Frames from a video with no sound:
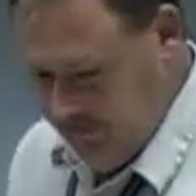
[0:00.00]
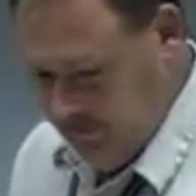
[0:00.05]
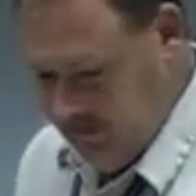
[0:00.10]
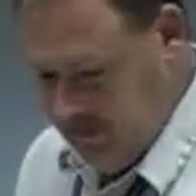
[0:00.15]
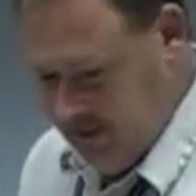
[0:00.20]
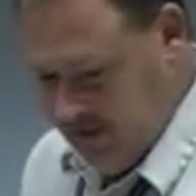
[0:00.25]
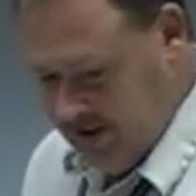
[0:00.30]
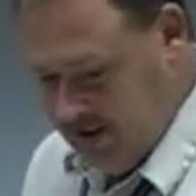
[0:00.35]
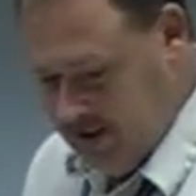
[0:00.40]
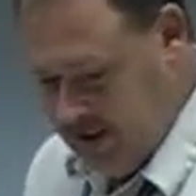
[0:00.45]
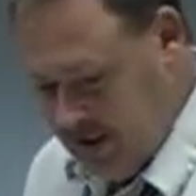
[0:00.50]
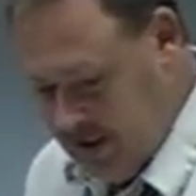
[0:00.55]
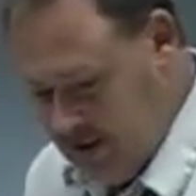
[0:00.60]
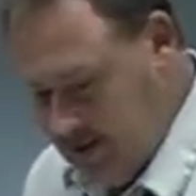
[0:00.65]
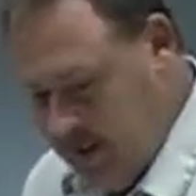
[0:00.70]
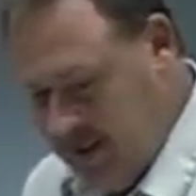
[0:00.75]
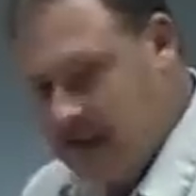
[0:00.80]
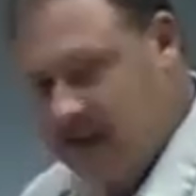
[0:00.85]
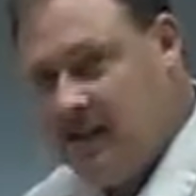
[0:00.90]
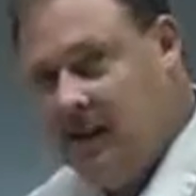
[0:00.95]
So let's talk
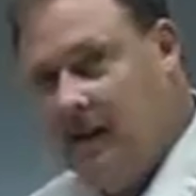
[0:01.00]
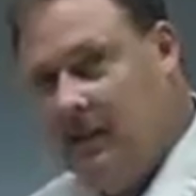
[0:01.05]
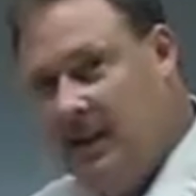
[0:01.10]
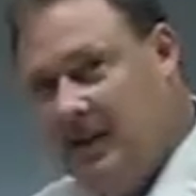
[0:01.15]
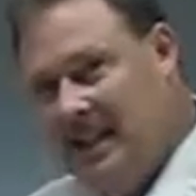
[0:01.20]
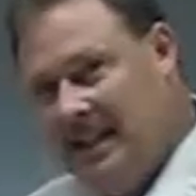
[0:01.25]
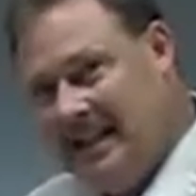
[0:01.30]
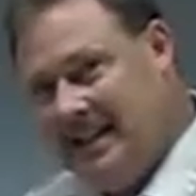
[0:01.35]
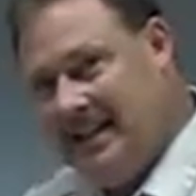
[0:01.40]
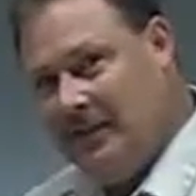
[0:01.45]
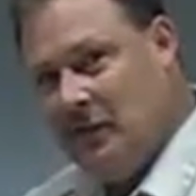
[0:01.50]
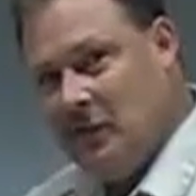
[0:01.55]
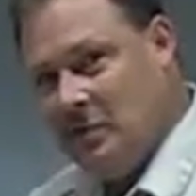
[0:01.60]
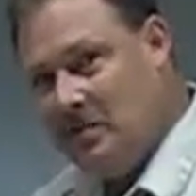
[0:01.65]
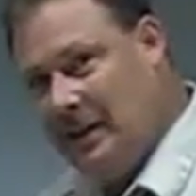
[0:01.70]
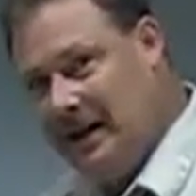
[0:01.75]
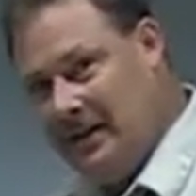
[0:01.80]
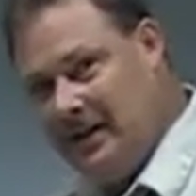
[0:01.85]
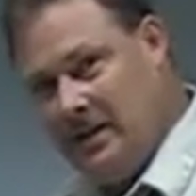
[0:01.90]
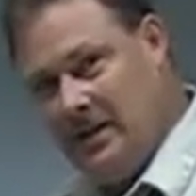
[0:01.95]
about some of the different
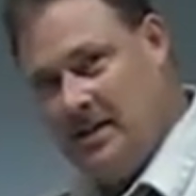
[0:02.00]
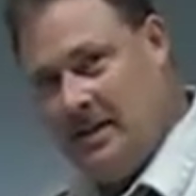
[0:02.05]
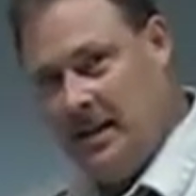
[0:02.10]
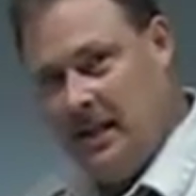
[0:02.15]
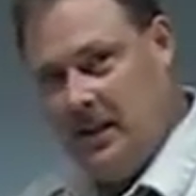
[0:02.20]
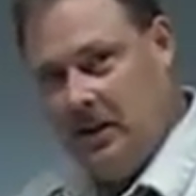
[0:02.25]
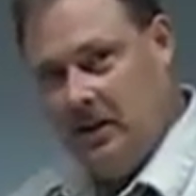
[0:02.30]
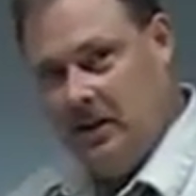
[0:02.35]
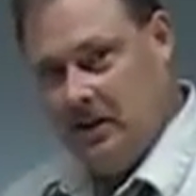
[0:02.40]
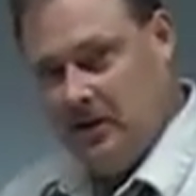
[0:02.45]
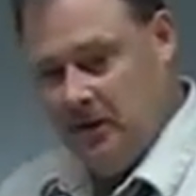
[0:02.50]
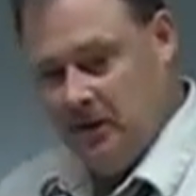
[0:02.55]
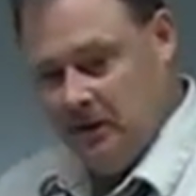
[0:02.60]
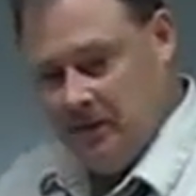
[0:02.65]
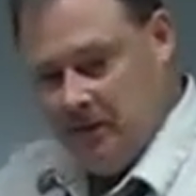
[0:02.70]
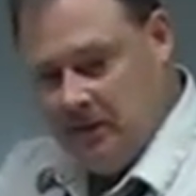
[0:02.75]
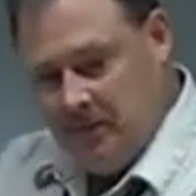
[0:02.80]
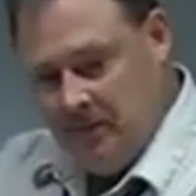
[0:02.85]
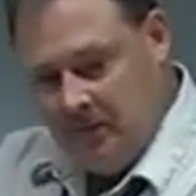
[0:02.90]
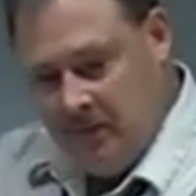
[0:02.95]
methods they can
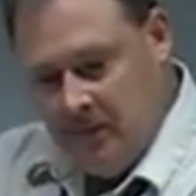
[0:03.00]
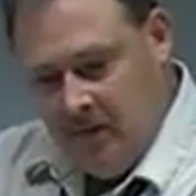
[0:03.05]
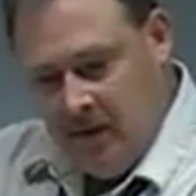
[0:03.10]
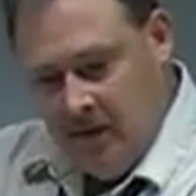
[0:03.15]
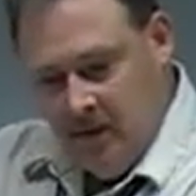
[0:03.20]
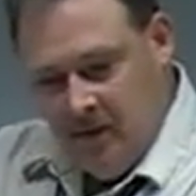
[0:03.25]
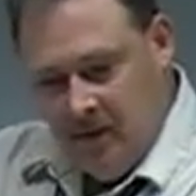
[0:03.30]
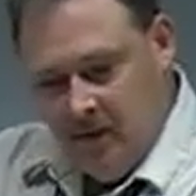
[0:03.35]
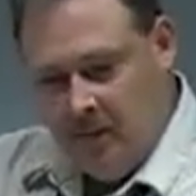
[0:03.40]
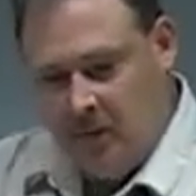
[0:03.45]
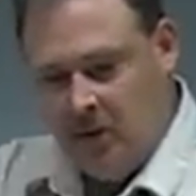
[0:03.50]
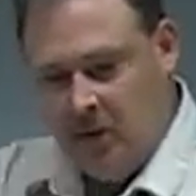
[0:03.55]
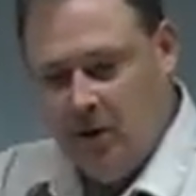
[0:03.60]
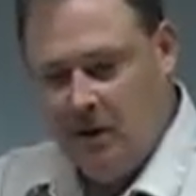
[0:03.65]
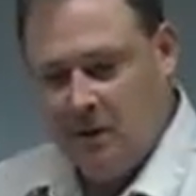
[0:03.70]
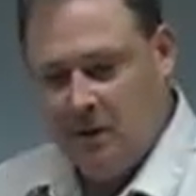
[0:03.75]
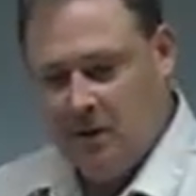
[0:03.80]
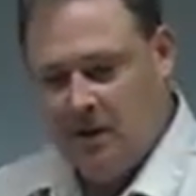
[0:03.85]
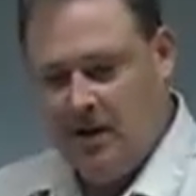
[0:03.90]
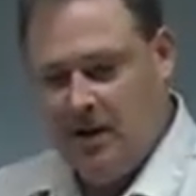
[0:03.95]
use.
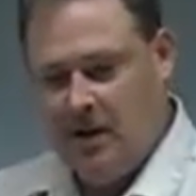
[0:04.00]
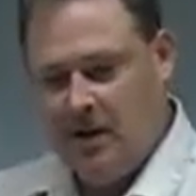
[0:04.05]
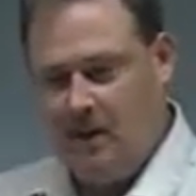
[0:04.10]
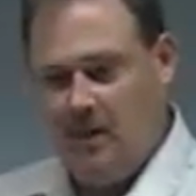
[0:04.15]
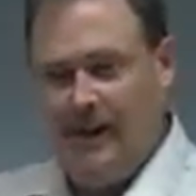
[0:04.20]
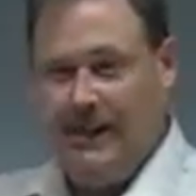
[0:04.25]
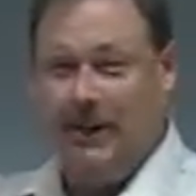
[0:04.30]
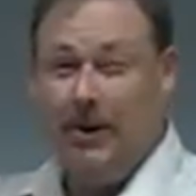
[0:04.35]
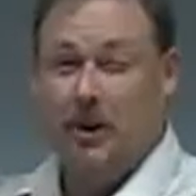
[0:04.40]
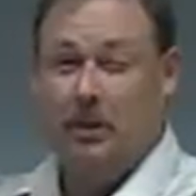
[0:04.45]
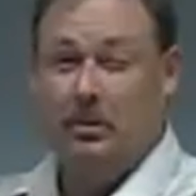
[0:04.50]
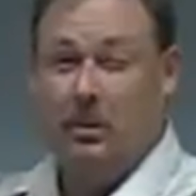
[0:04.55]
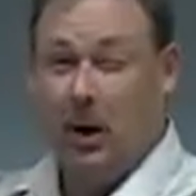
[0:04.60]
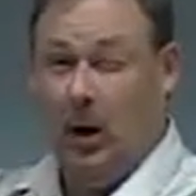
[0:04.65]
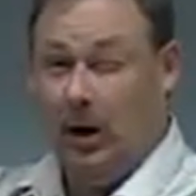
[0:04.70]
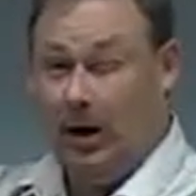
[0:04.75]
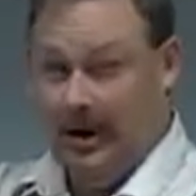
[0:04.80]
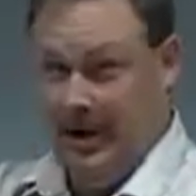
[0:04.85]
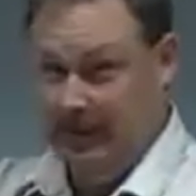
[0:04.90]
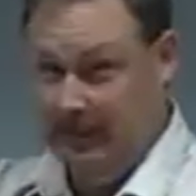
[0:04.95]
First, we'll talk about their
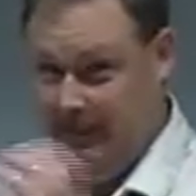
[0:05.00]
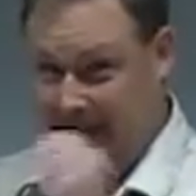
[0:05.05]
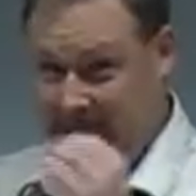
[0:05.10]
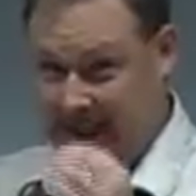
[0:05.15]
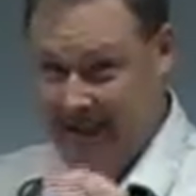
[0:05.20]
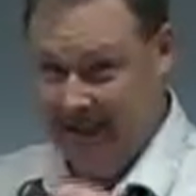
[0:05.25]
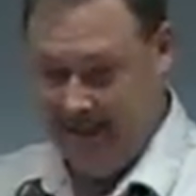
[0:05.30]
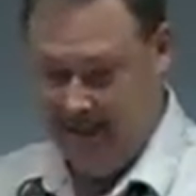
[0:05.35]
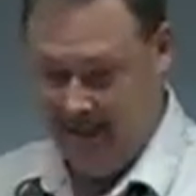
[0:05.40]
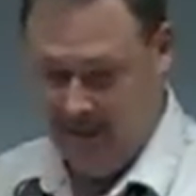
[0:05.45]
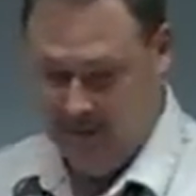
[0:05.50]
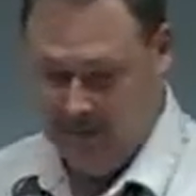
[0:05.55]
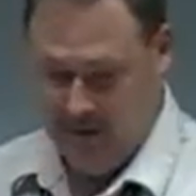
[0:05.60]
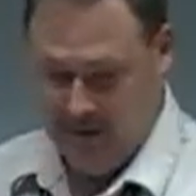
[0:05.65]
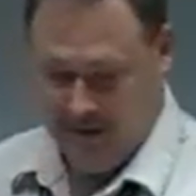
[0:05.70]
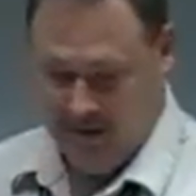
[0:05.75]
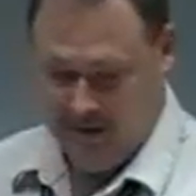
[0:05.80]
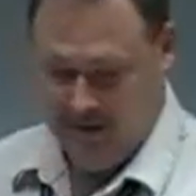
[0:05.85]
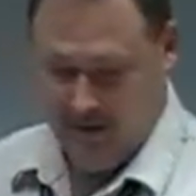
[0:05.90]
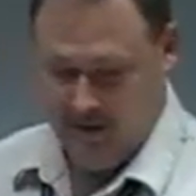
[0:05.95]
market-based
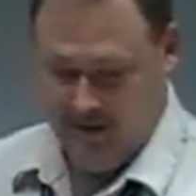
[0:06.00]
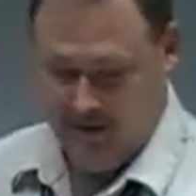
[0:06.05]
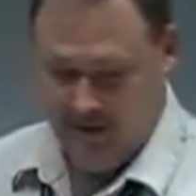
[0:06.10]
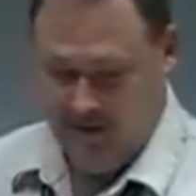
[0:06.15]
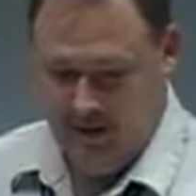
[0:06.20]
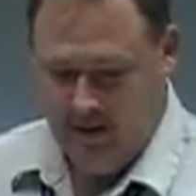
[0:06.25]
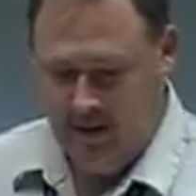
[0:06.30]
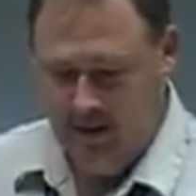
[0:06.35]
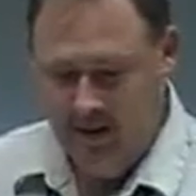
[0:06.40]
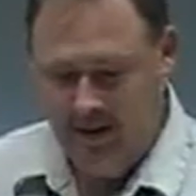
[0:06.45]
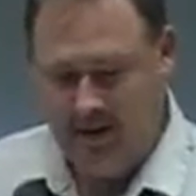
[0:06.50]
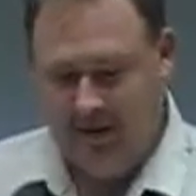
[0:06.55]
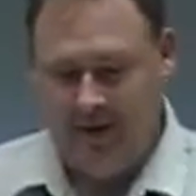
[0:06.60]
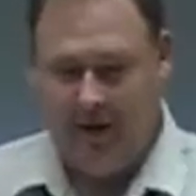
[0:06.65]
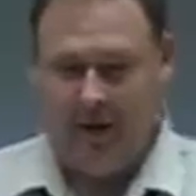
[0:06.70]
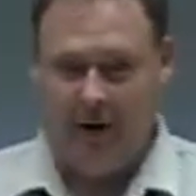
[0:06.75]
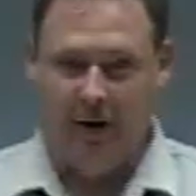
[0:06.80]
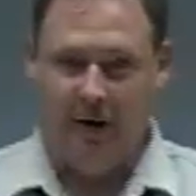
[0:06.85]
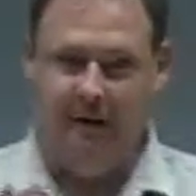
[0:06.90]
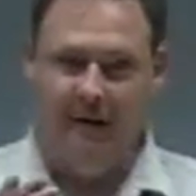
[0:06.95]
options.
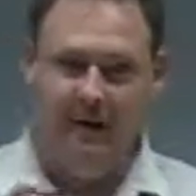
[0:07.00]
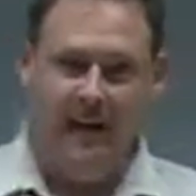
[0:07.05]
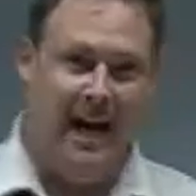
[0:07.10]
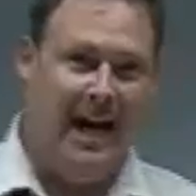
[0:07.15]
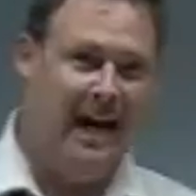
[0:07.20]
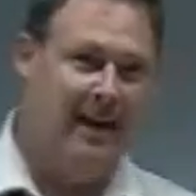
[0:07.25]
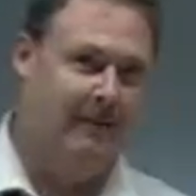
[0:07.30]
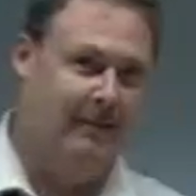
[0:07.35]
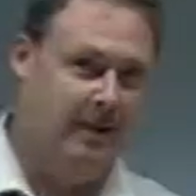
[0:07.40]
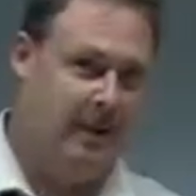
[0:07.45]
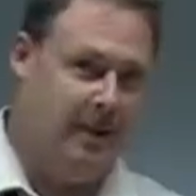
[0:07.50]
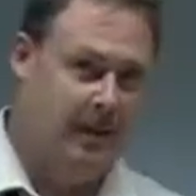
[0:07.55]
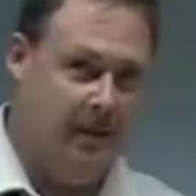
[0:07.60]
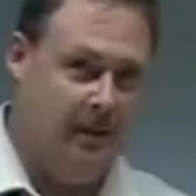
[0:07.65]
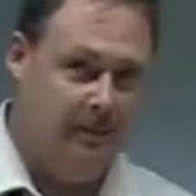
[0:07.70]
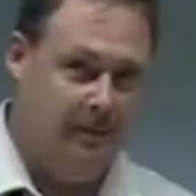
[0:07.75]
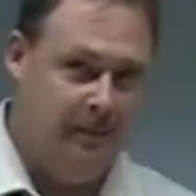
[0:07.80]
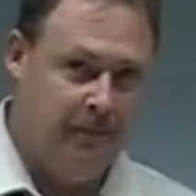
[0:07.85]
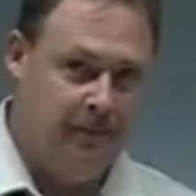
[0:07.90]
There are 5 of them.